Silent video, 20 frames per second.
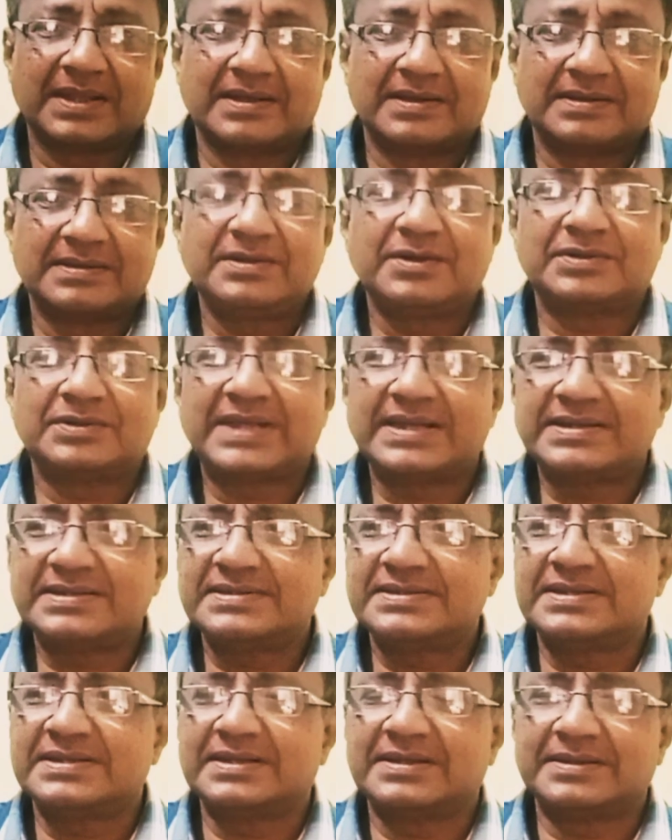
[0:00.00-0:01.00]
you know that
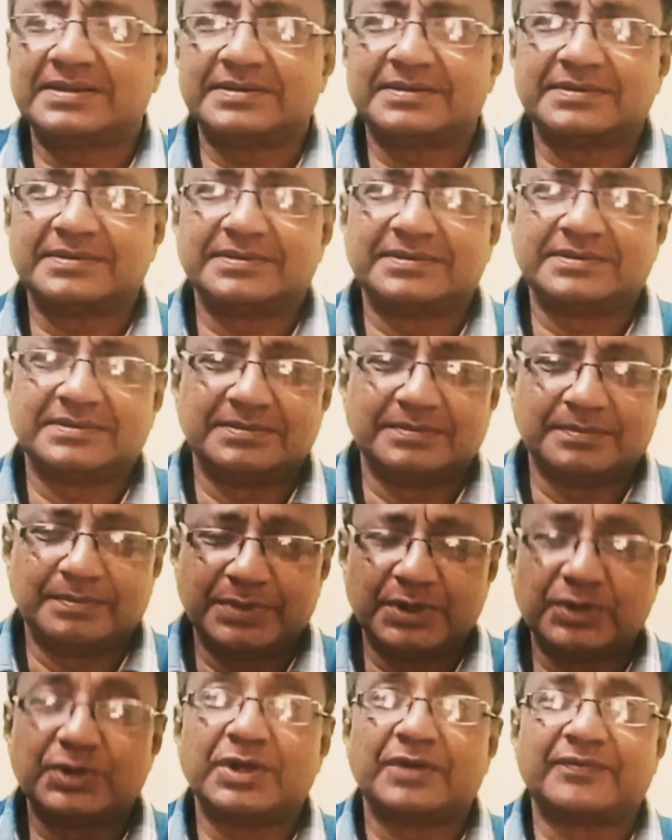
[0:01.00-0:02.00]
is the
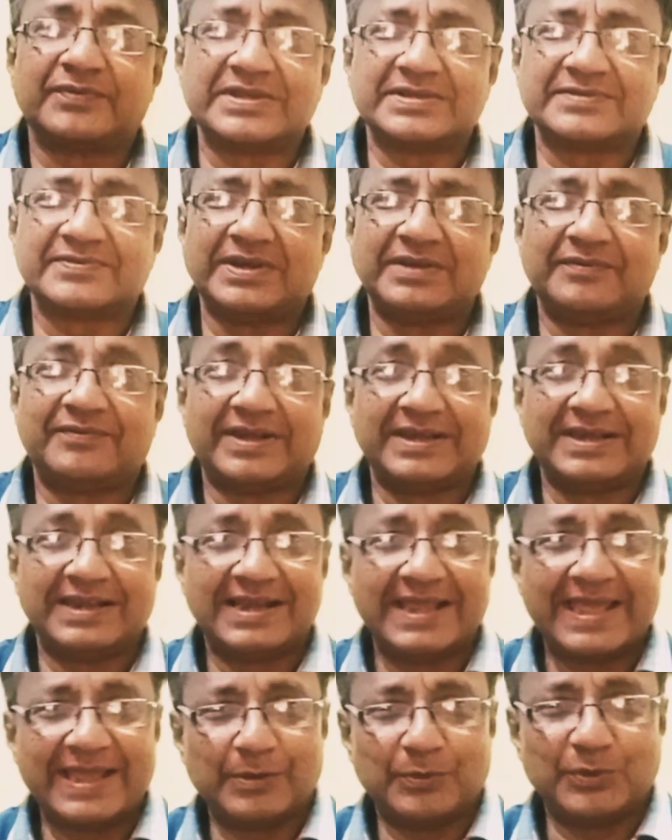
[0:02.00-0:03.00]
beauty of this very funny
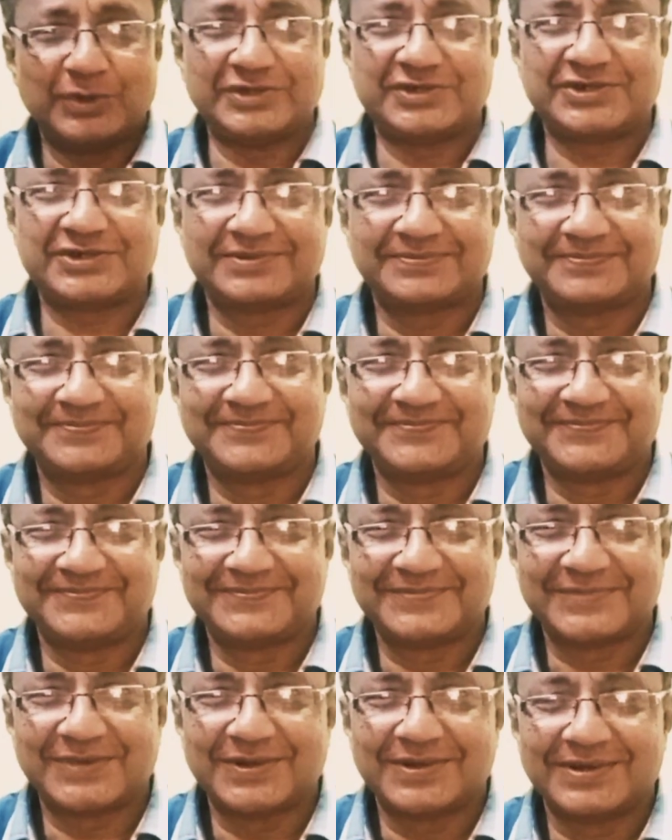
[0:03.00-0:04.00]
language
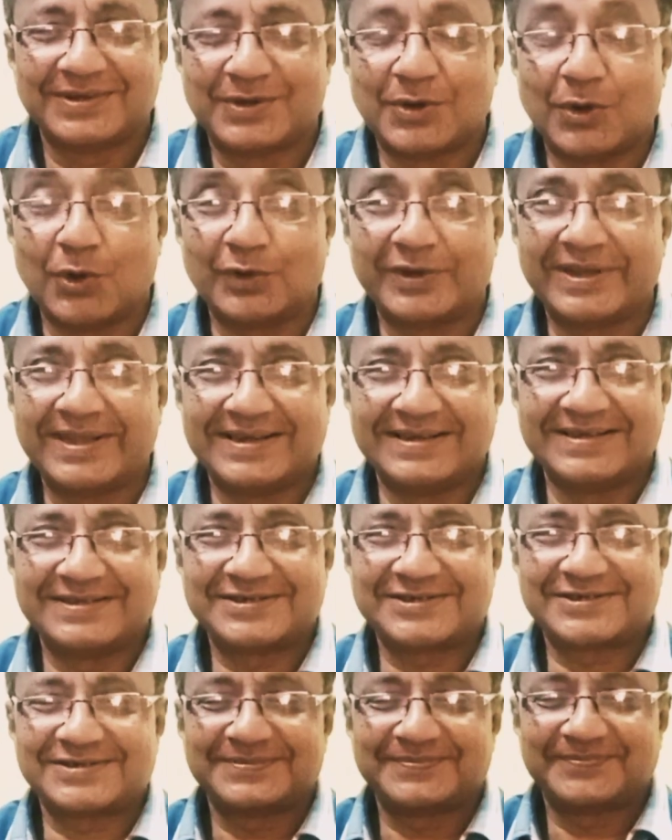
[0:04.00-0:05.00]
called
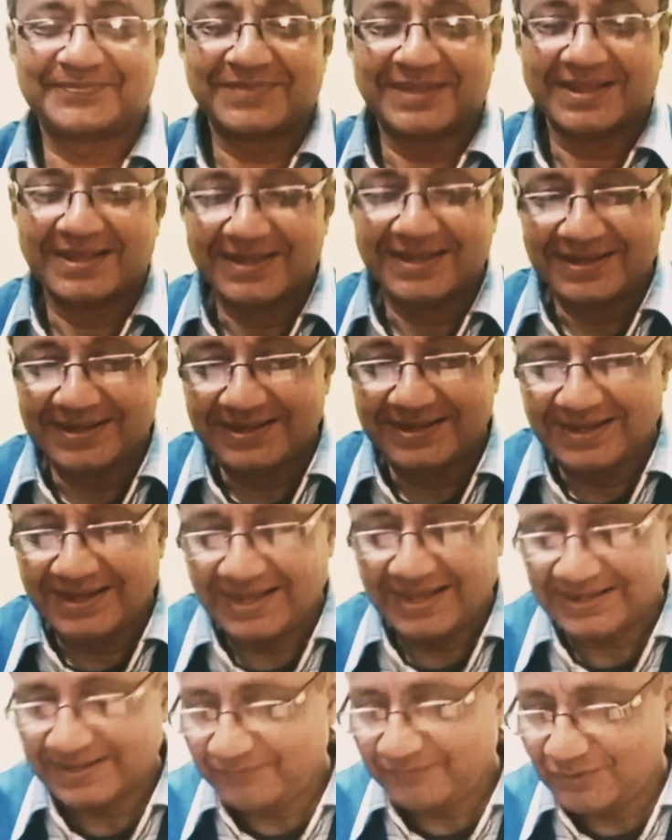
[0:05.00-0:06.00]
english
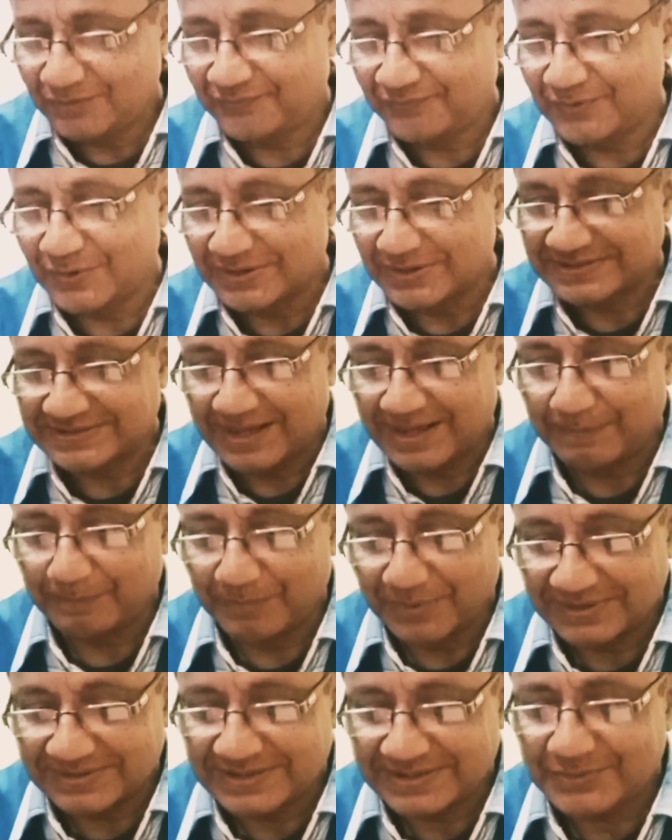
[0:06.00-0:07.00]
I'll give you a few
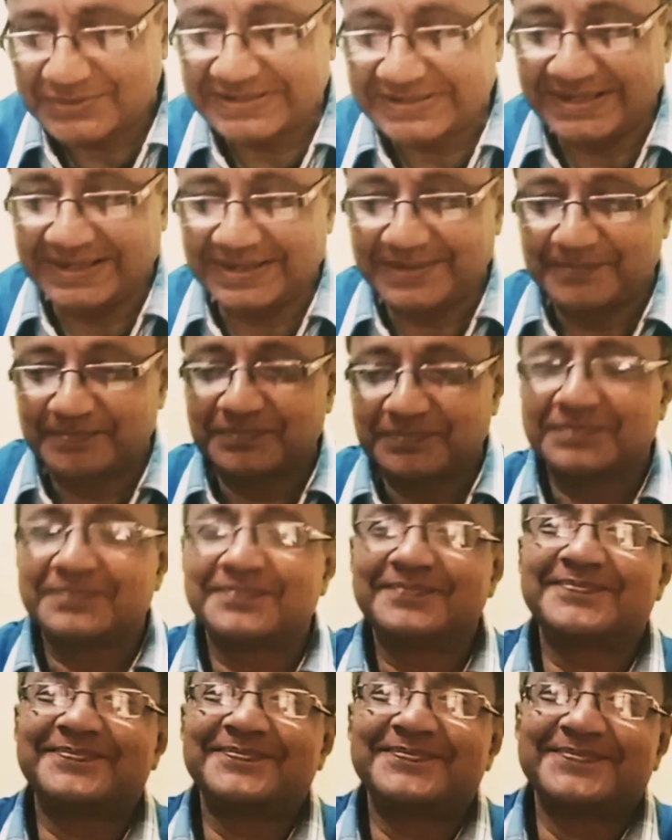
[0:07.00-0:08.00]
examples. Now, see,
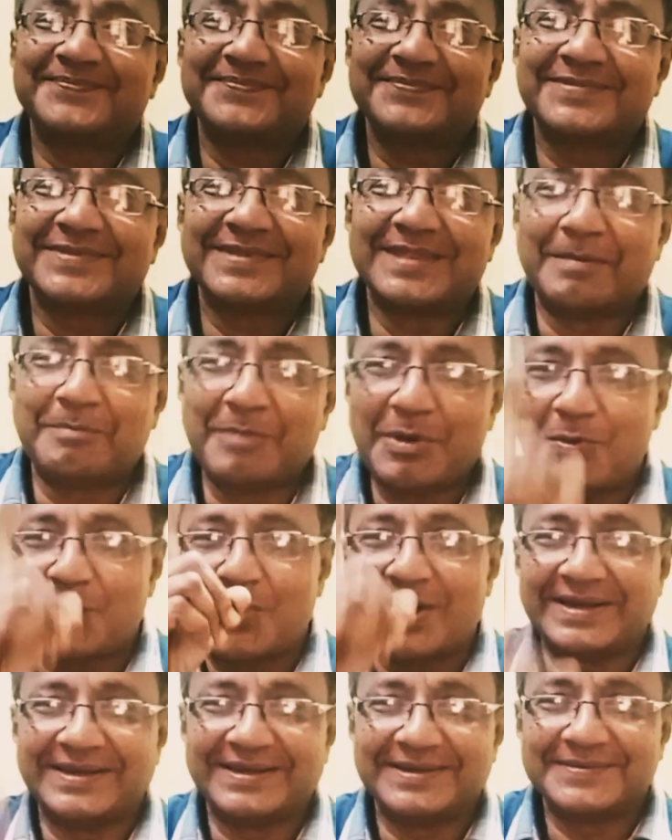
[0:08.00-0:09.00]
number
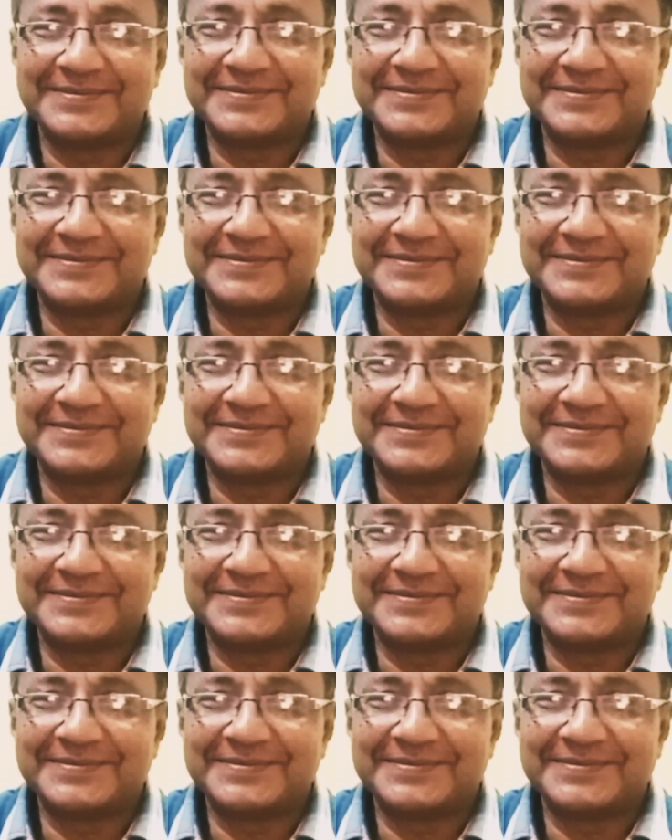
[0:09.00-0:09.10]
one,